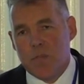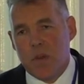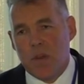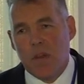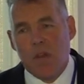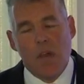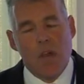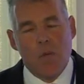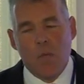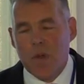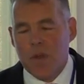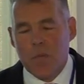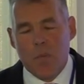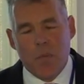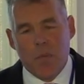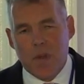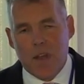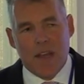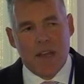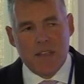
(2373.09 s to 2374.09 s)
But we're,
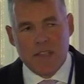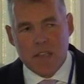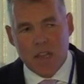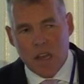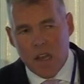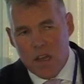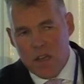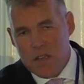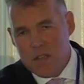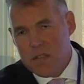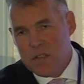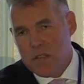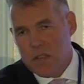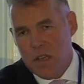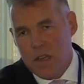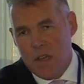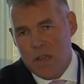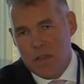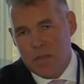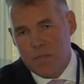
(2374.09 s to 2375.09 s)
as the
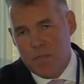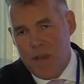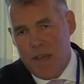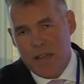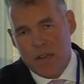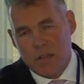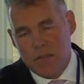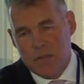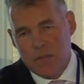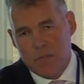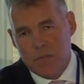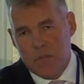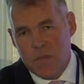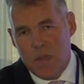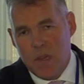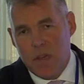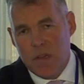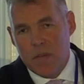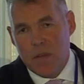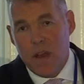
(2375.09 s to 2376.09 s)
last uh, panel,
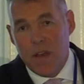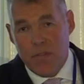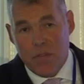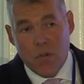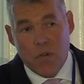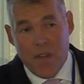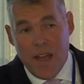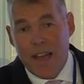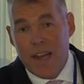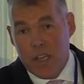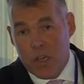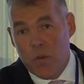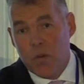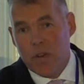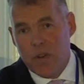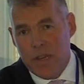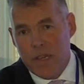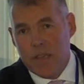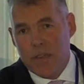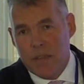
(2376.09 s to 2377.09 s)
uh, I thought,
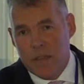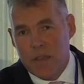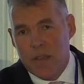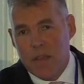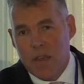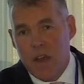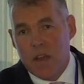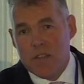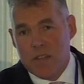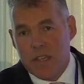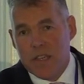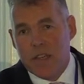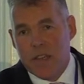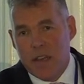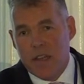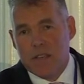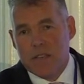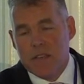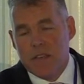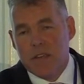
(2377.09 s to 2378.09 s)
eloquently
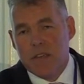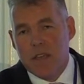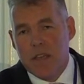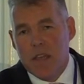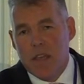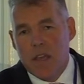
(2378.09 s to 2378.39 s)
articulated,